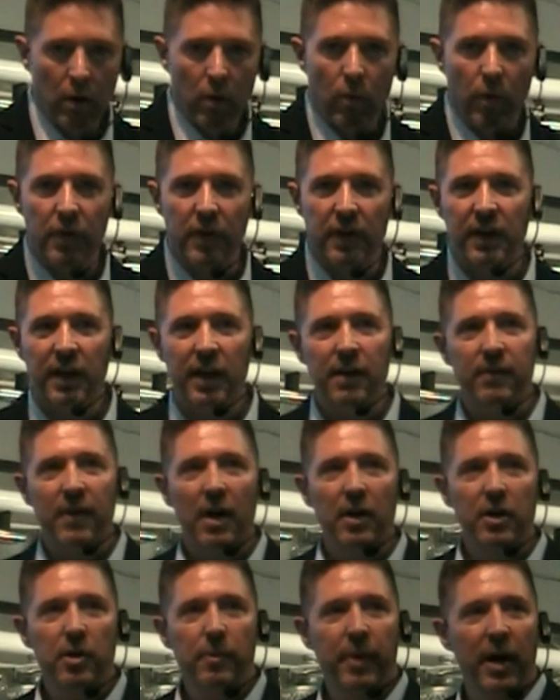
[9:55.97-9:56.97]
where the key
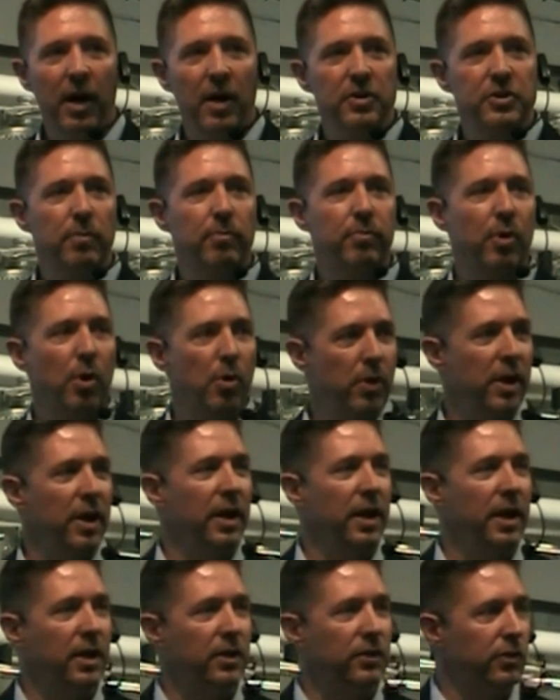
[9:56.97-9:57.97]
value pairs are broken
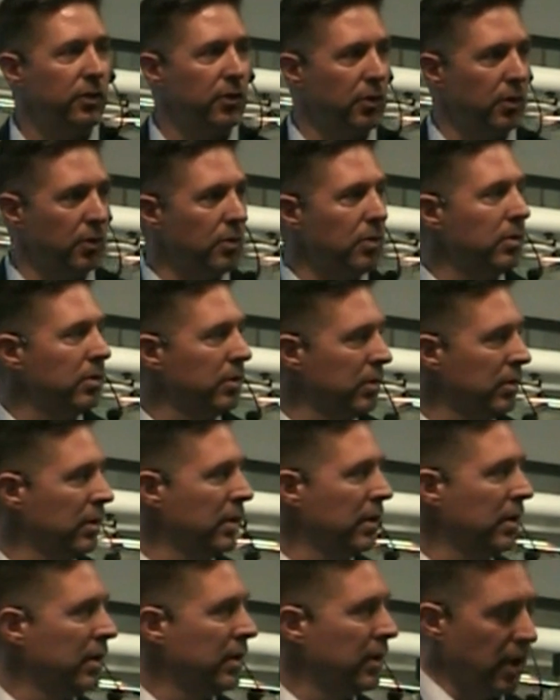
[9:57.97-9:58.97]
into
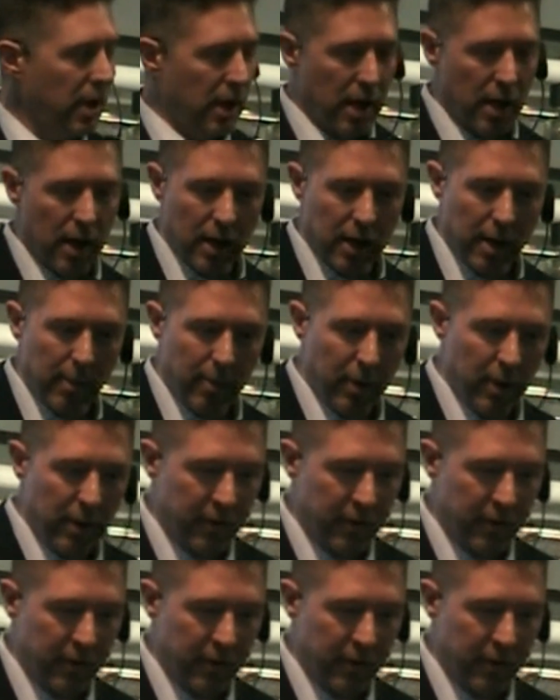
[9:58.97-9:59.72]
a couple of